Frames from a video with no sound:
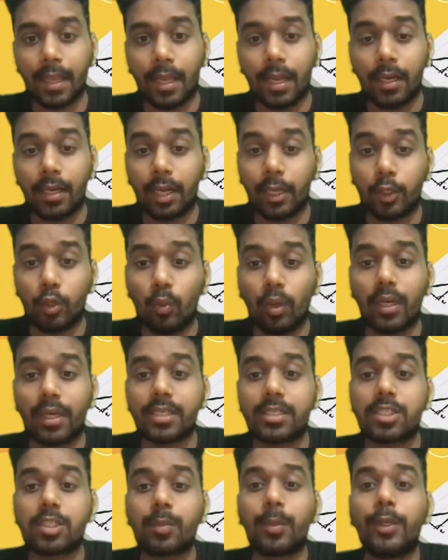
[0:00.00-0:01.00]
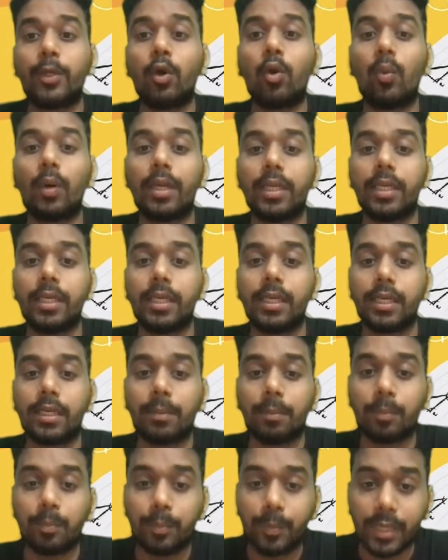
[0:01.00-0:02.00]
Now you will distribute over here
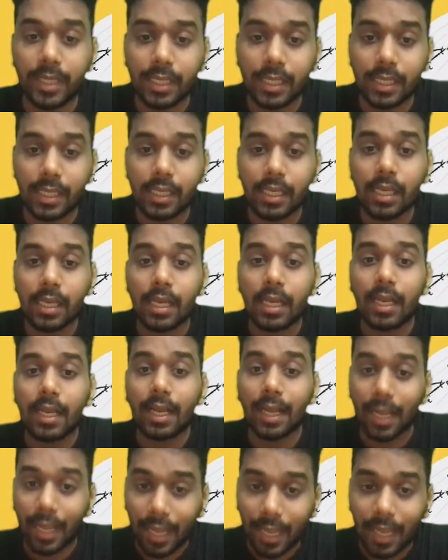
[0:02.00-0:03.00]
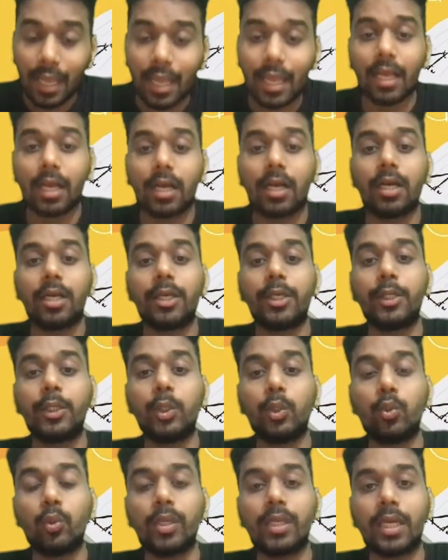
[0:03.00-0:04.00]
B A
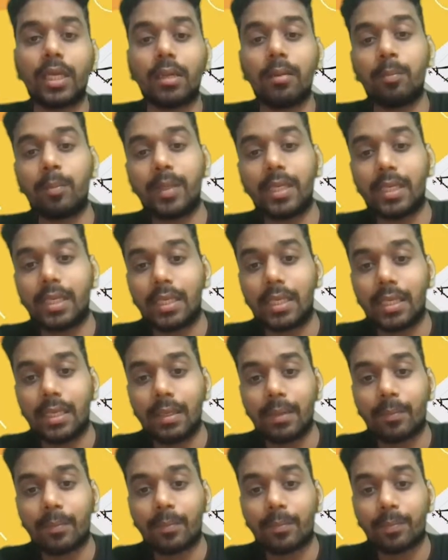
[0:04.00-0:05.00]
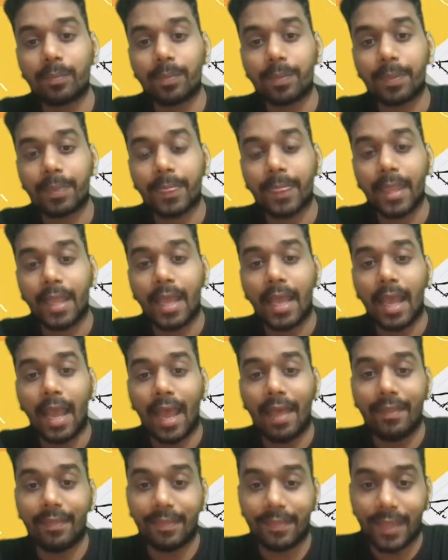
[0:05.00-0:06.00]
union B
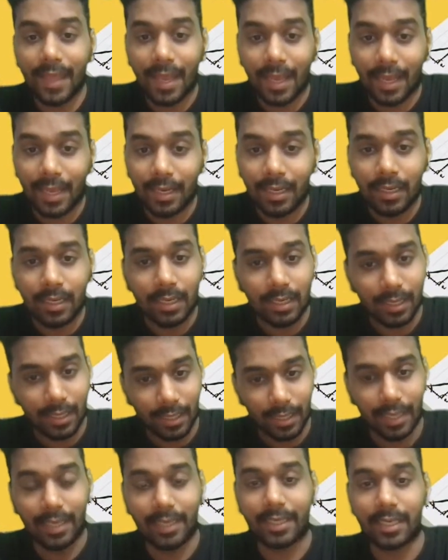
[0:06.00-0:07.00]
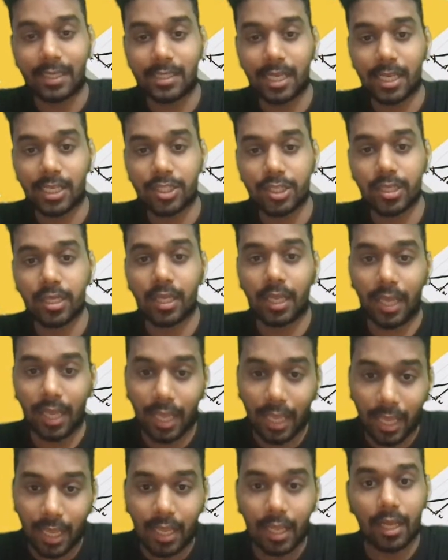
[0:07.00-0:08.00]
and then intersection
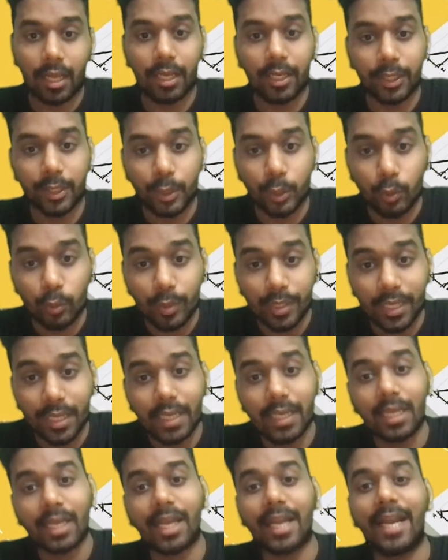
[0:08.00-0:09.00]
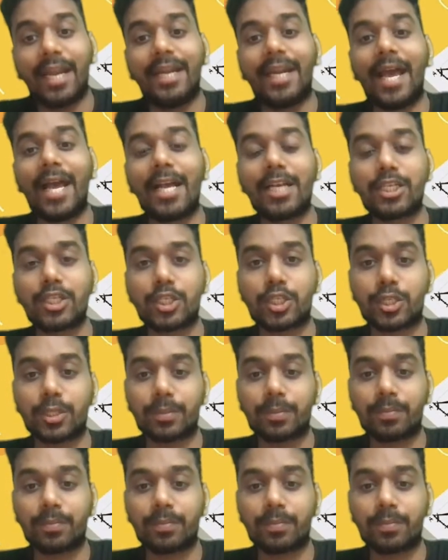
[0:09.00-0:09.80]
A union A dash.